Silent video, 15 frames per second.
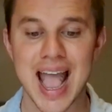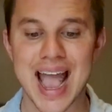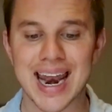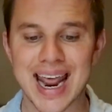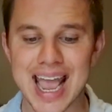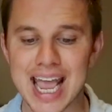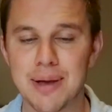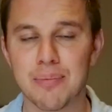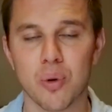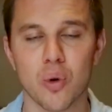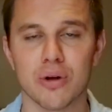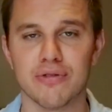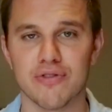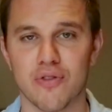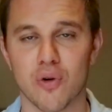and
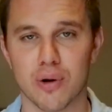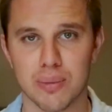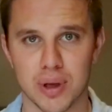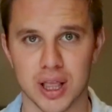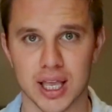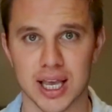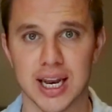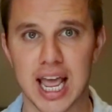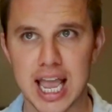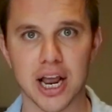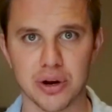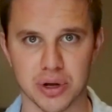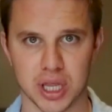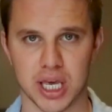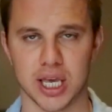$8.4 million
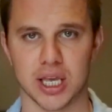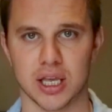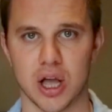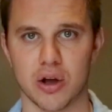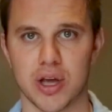annually.